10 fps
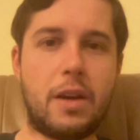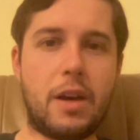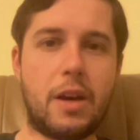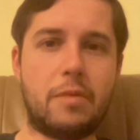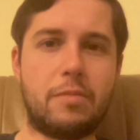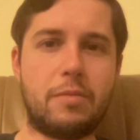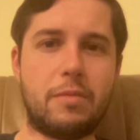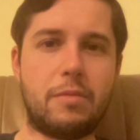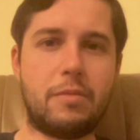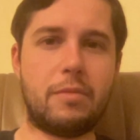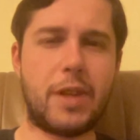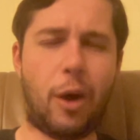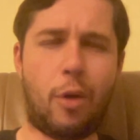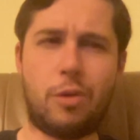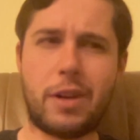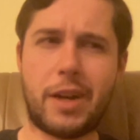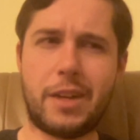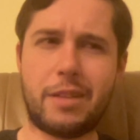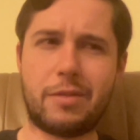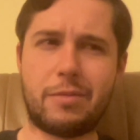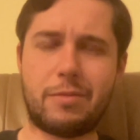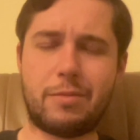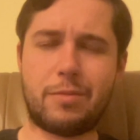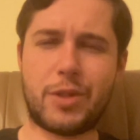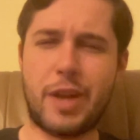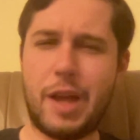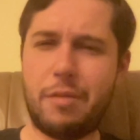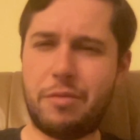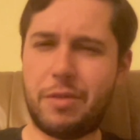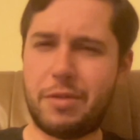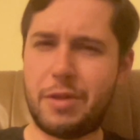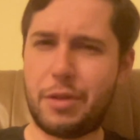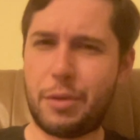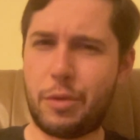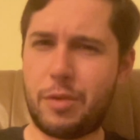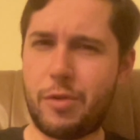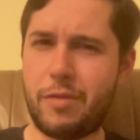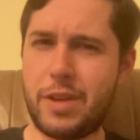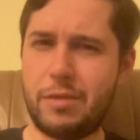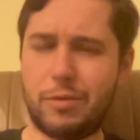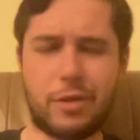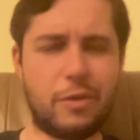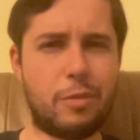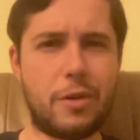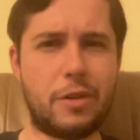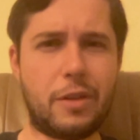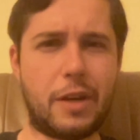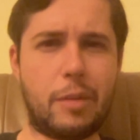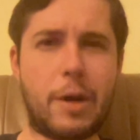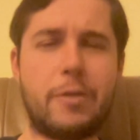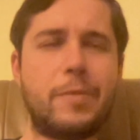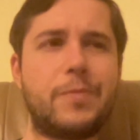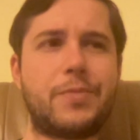Hulk kind of saved the Thor movie, which is weird to think about.